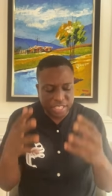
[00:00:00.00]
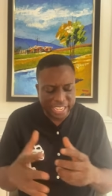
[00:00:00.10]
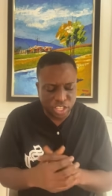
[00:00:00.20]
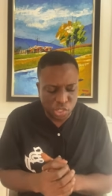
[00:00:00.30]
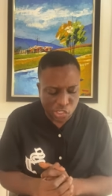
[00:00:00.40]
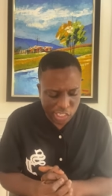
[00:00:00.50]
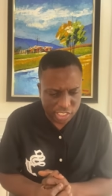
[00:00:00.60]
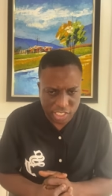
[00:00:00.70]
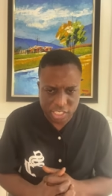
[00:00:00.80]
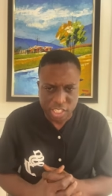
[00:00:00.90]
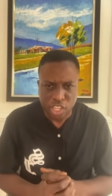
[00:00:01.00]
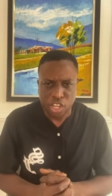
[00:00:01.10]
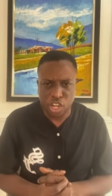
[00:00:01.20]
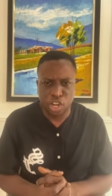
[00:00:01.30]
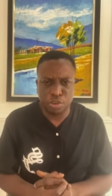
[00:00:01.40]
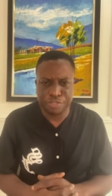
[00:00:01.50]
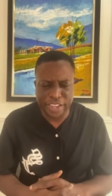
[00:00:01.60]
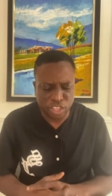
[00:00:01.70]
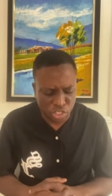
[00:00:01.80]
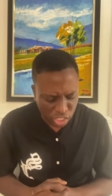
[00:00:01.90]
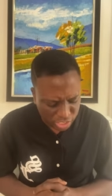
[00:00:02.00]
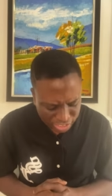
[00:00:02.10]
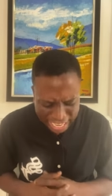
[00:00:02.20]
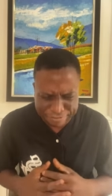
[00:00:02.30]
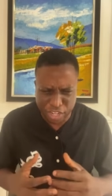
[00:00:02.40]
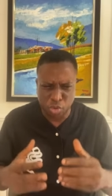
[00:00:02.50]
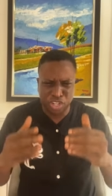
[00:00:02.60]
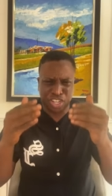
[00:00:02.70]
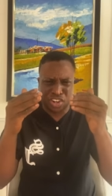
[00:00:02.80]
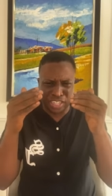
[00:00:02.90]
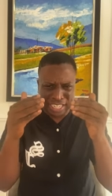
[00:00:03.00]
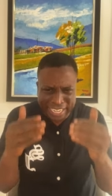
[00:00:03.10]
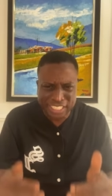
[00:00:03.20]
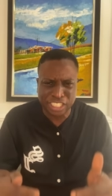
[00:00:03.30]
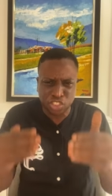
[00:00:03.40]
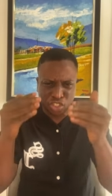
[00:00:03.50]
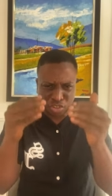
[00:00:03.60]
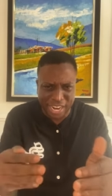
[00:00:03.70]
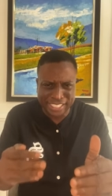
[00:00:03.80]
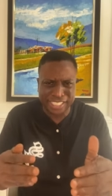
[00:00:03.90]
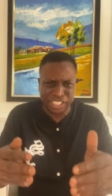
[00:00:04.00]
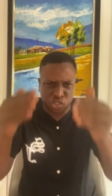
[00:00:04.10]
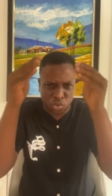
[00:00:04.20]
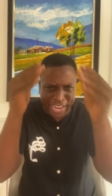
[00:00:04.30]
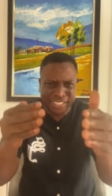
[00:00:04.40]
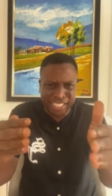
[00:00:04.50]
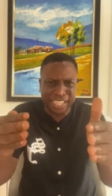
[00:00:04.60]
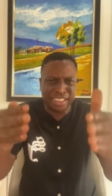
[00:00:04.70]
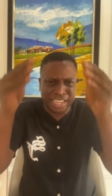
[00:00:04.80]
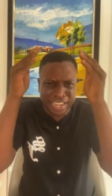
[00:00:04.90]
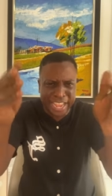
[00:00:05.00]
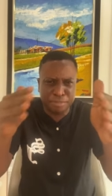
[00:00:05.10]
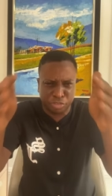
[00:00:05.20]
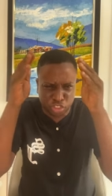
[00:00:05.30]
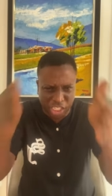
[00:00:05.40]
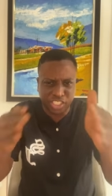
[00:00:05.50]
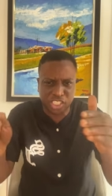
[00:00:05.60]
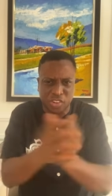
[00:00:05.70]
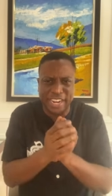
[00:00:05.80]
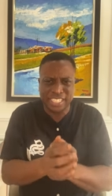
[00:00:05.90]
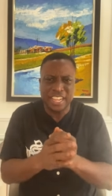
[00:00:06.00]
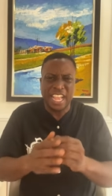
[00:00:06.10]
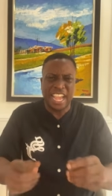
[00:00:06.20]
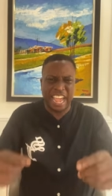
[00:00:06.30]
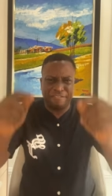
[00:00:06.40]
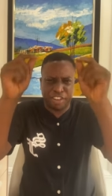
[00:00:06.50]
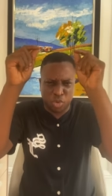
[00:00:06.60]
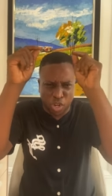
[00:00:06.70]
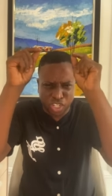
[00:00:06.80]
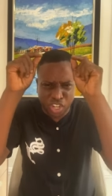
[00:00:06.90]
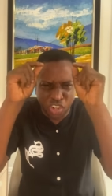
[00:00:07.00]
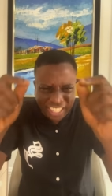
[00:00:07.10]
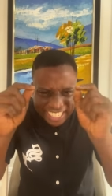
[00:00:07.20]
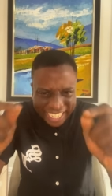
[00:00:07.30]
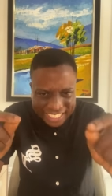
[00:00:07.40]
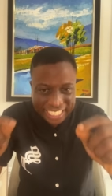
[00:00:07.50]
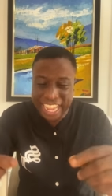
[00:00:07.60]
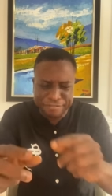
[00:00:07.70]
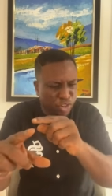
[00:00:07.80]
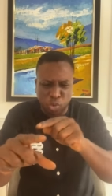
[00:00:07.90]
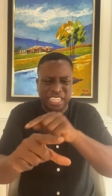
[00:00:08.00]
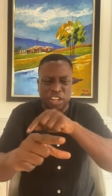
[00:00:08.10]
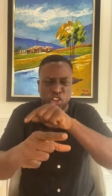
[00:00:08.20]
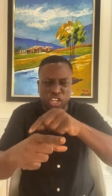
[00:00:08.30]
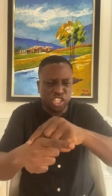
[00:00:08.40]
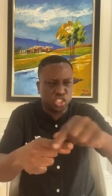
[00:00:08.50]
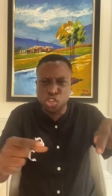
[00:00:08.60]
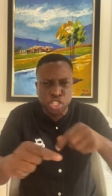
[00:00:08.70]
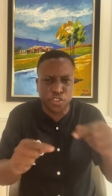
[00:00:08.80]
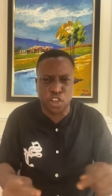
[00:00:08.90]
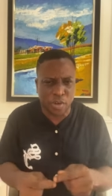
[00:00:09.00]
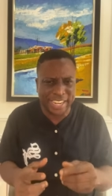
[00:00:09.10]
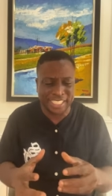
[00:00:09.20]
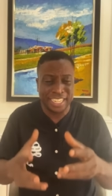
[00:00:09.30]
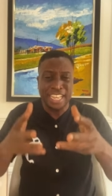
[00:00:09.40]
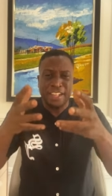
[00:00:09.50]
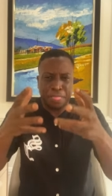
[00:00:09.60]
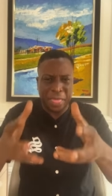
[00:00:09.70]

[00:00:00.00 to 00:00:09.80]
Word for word: Thank you, Jesus. Oh, thank you, Jesus. Everyone connected to your rising is rising in the name of Jesus Christ. Everyone connected, everyone that God needs to use for your rising,